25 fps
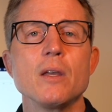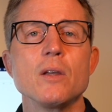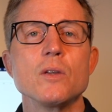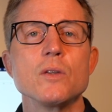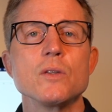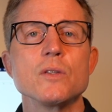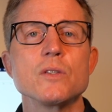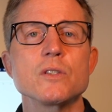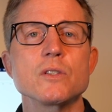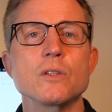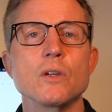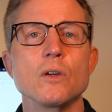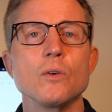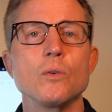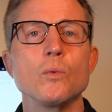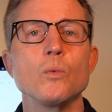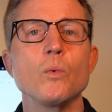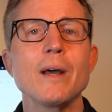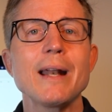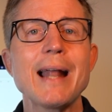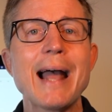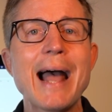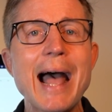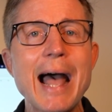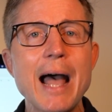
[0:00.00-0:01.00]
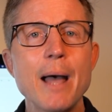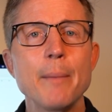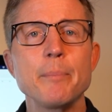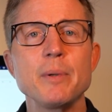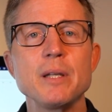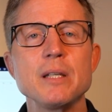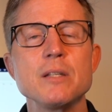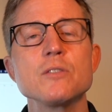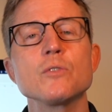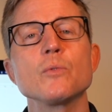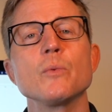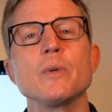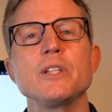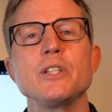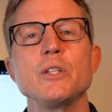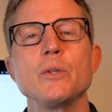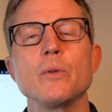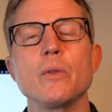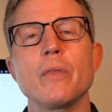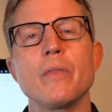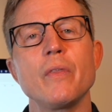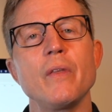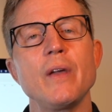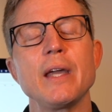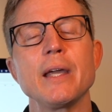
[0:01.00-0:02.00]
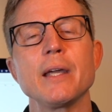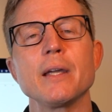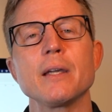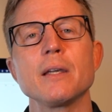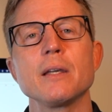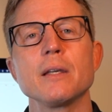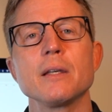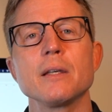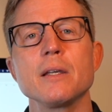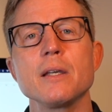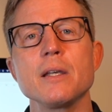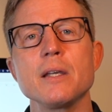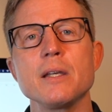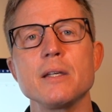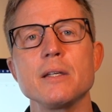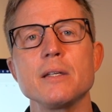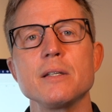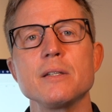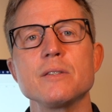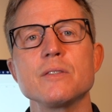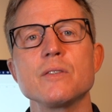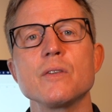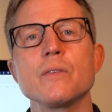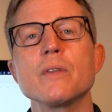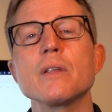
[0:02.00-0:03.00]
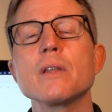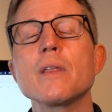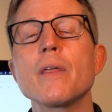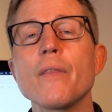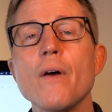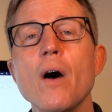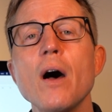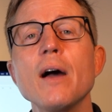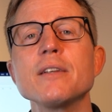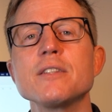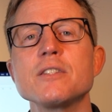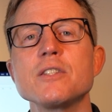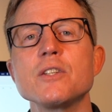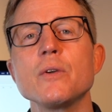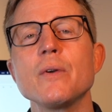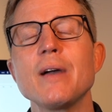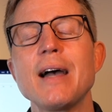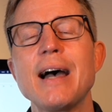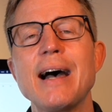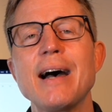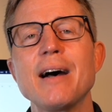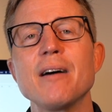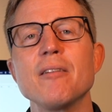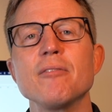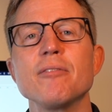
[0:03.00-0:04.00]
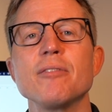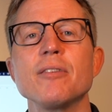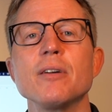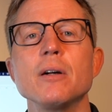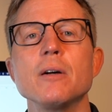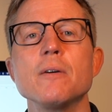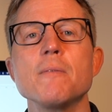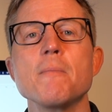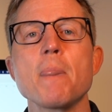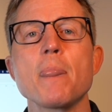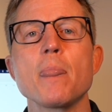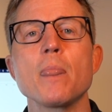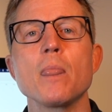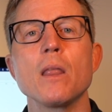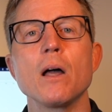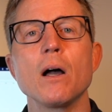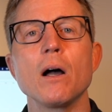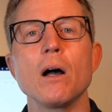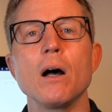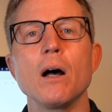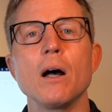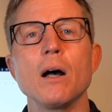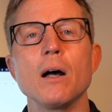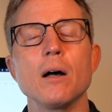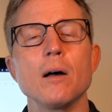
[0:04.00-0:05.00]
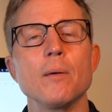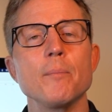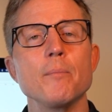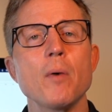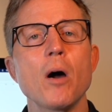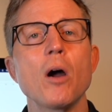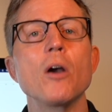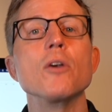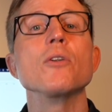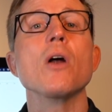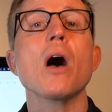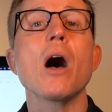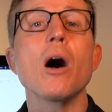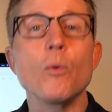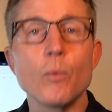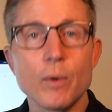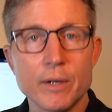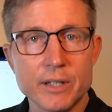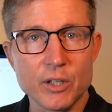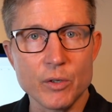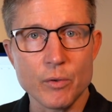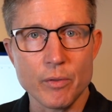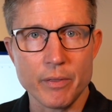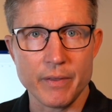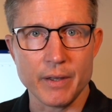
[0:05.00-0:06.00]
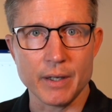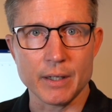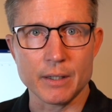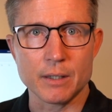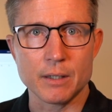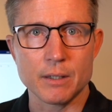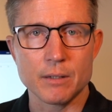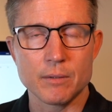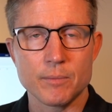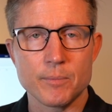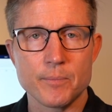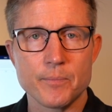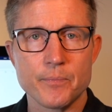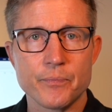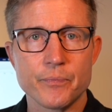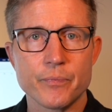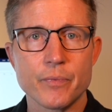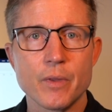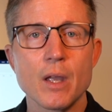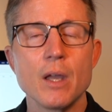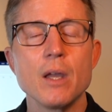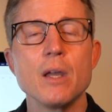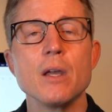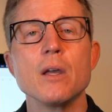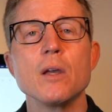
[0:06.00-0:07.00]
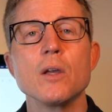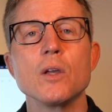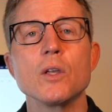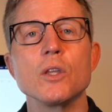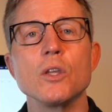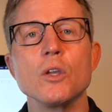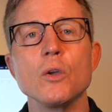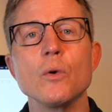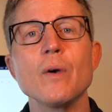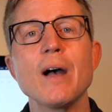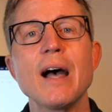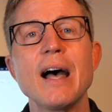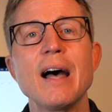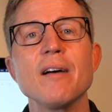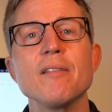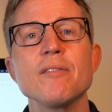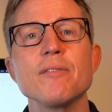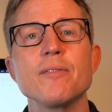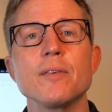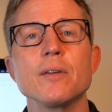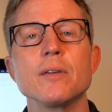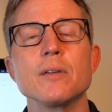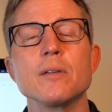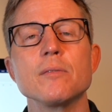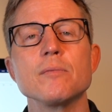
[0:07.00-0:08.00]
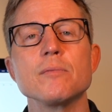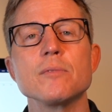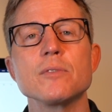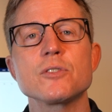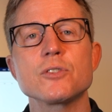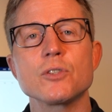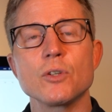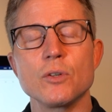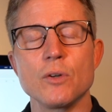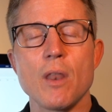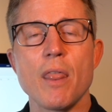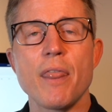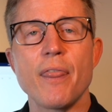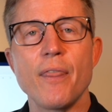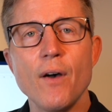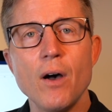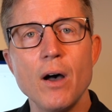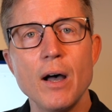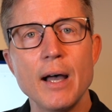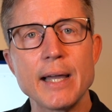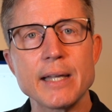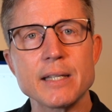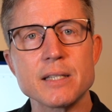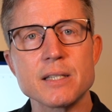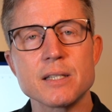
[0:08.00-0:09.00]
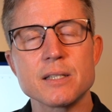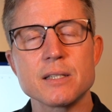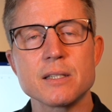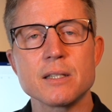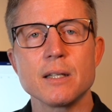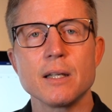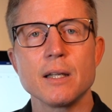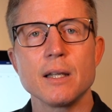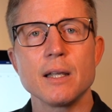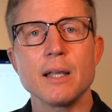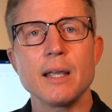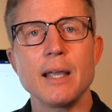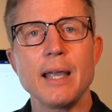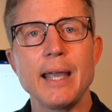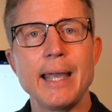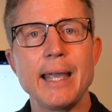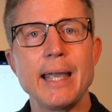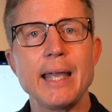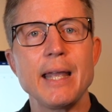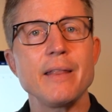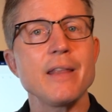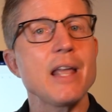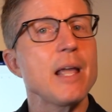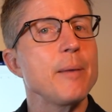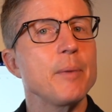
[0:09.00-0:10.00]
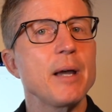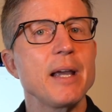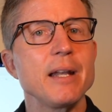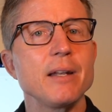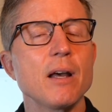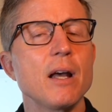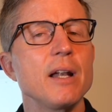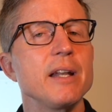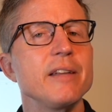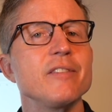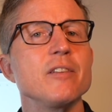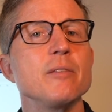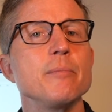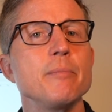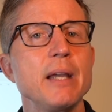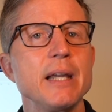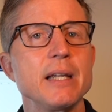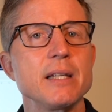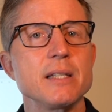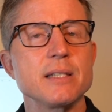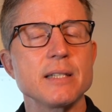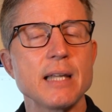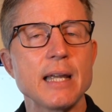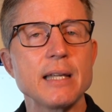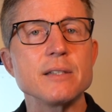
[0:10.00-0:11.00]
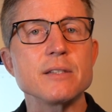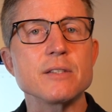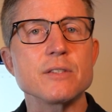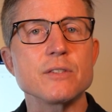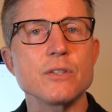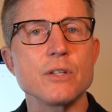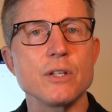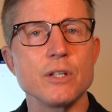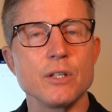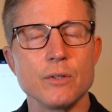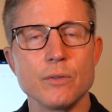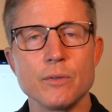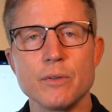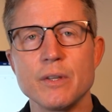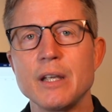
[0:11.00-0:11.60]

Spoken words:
So what happens when you think is the thoughts you have are not what you think. You have certain thoughts, and they might not even make sense to you.